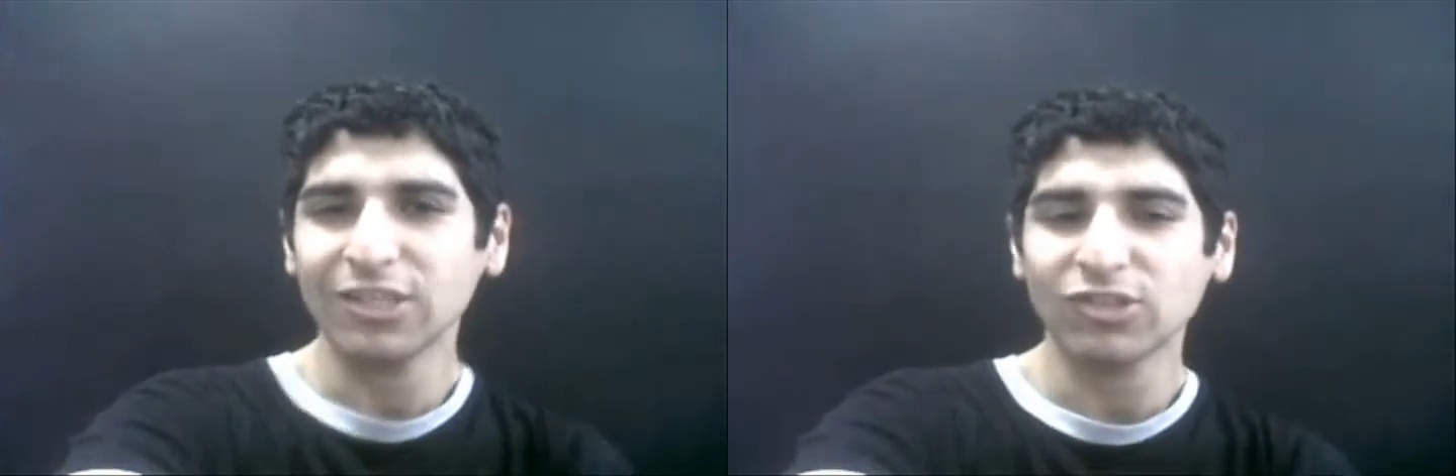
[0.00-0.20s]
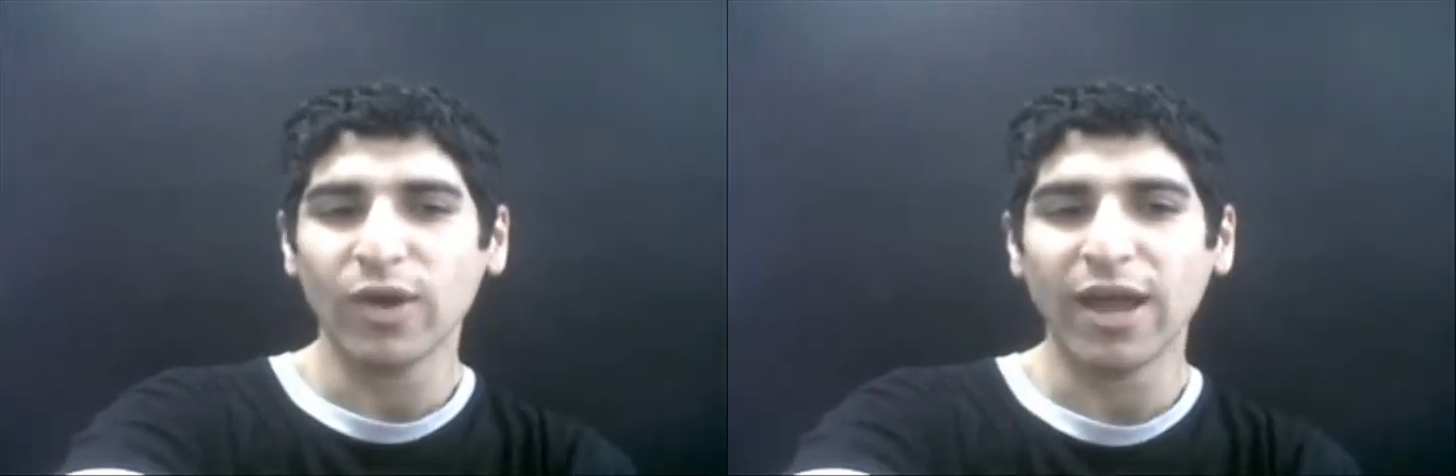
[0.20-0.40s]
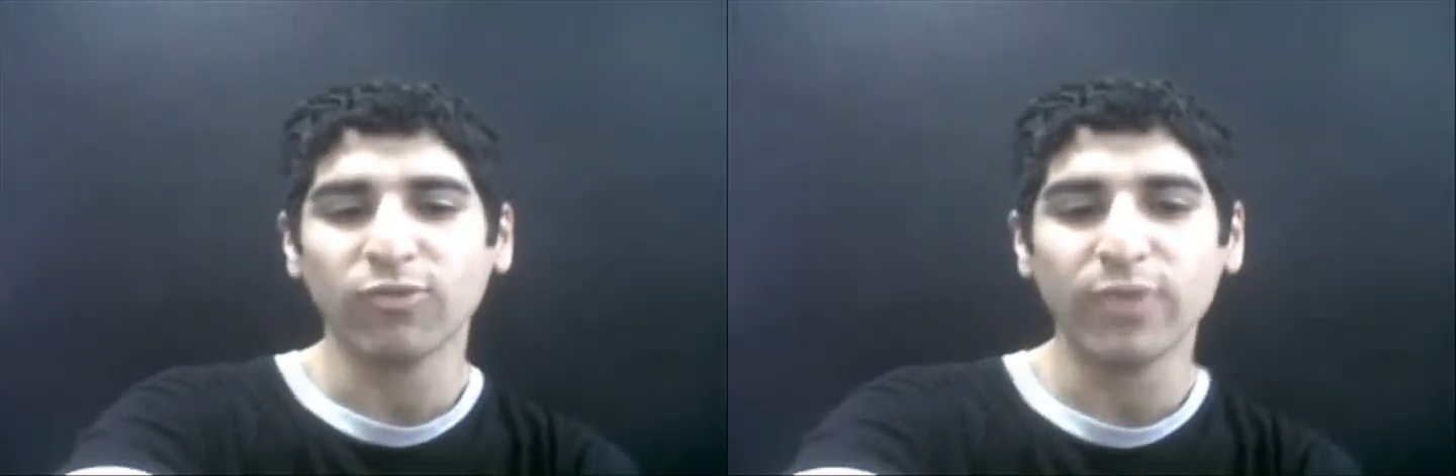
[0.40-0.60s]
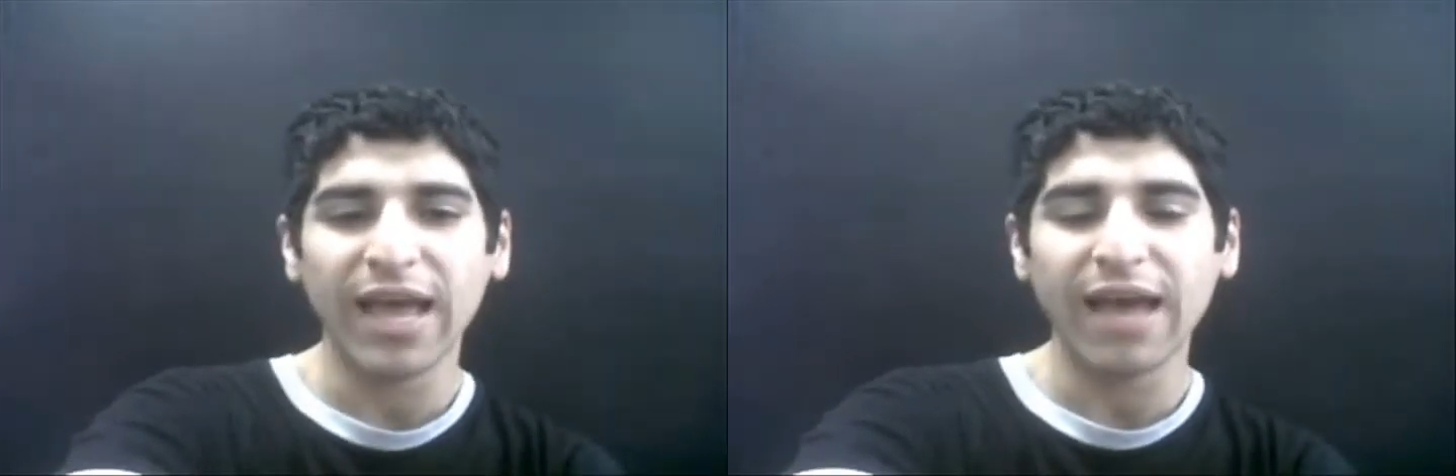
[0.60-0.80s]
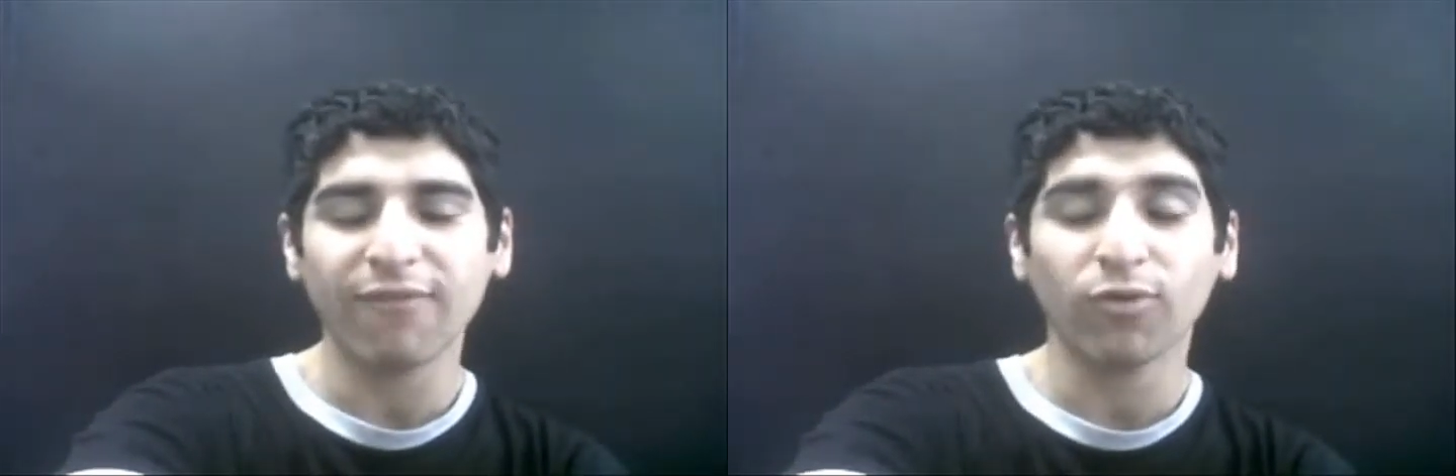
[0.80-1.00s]
So as
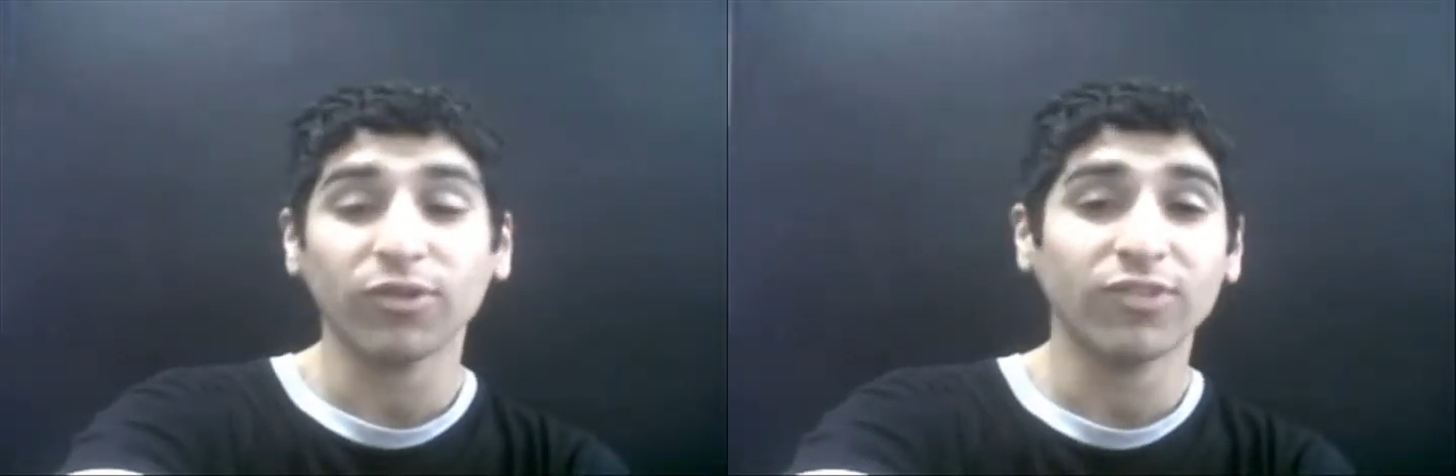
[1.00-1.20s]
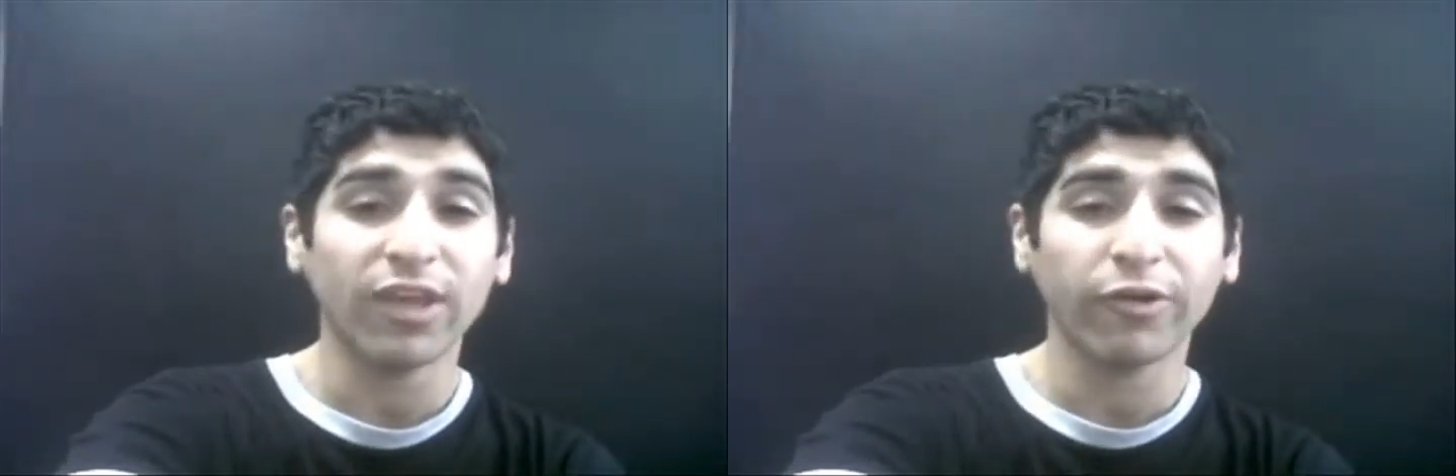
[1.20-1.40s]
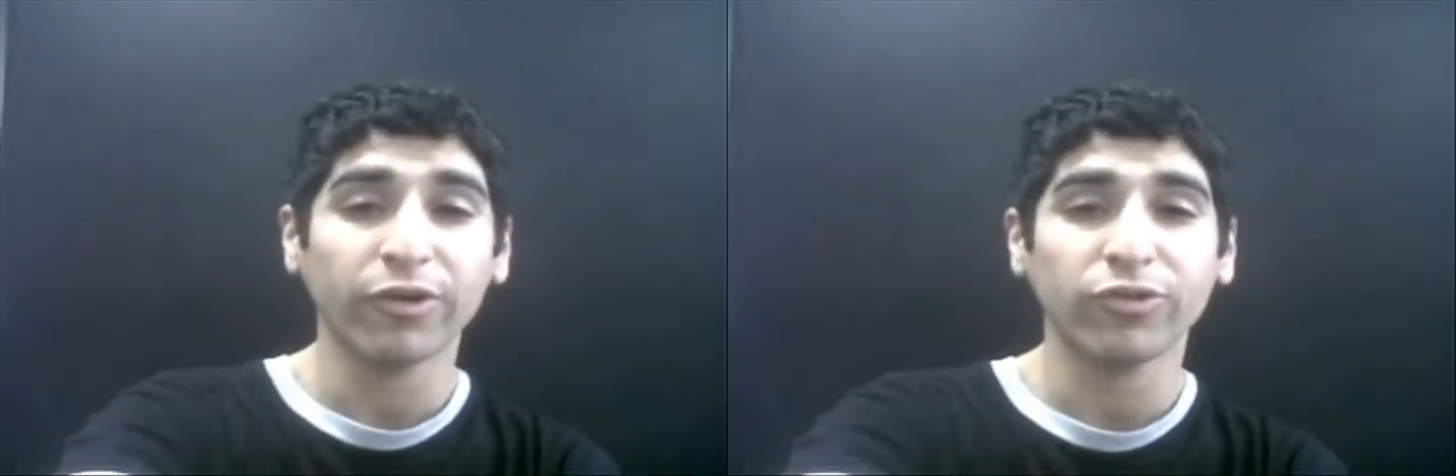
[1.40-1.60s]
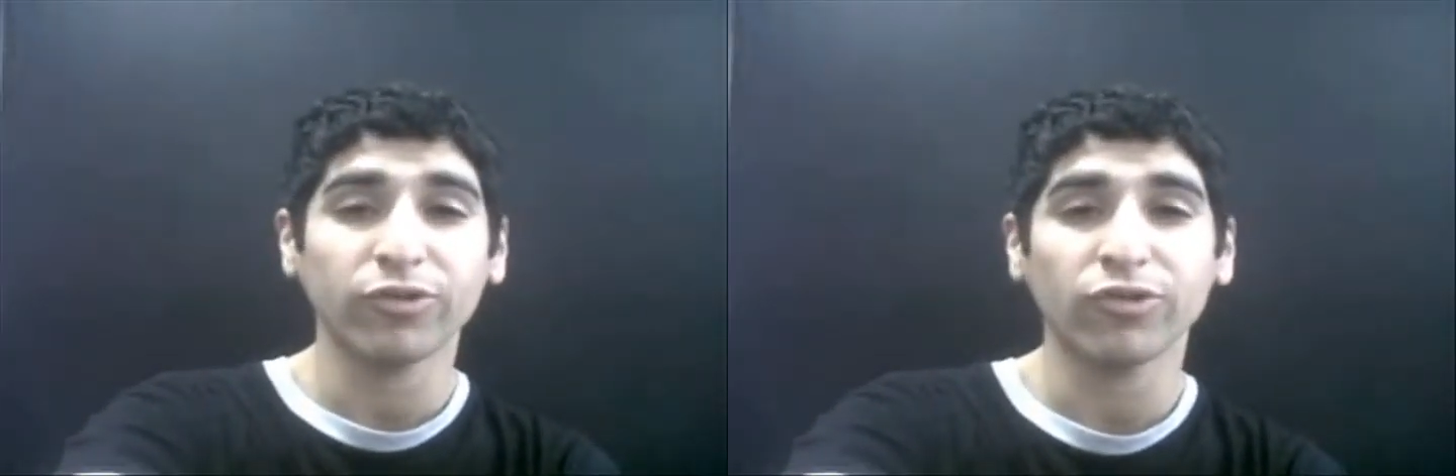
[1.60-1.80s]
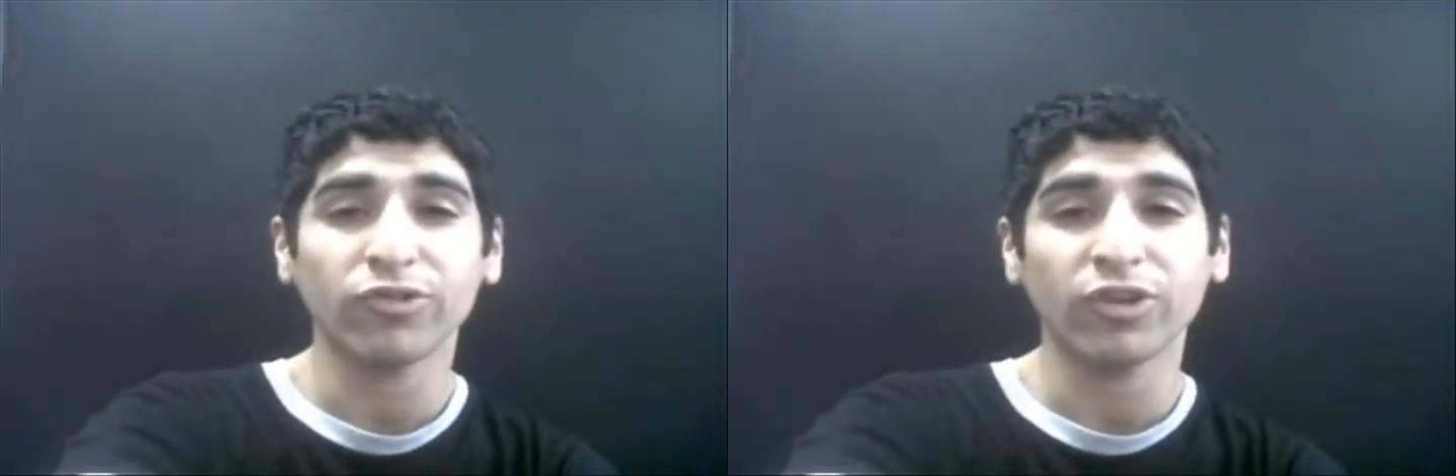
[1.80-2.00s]
we have all these
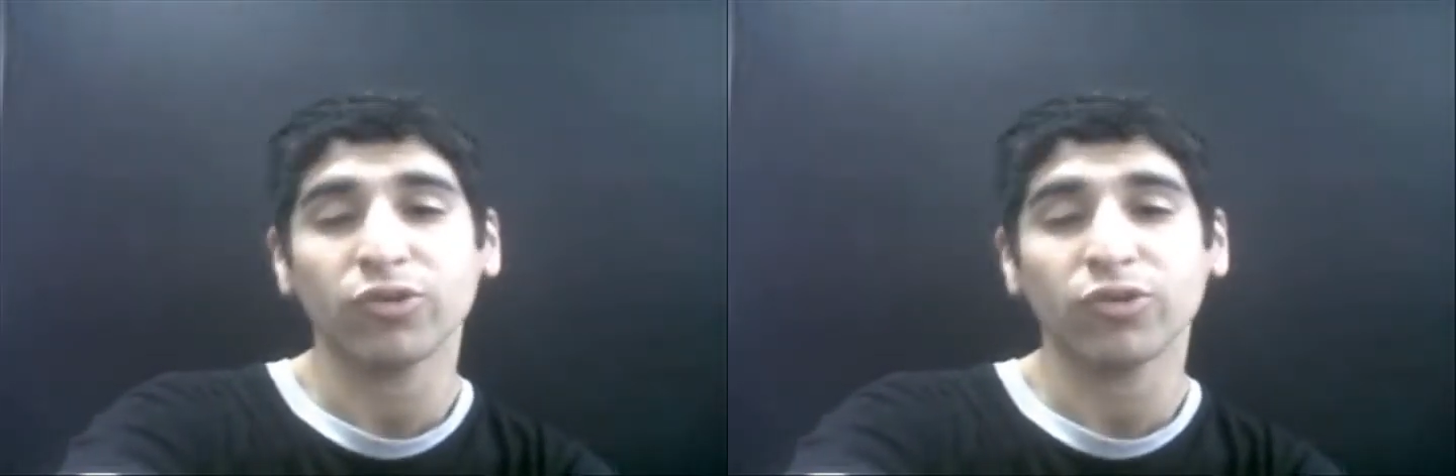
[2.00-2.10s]
characters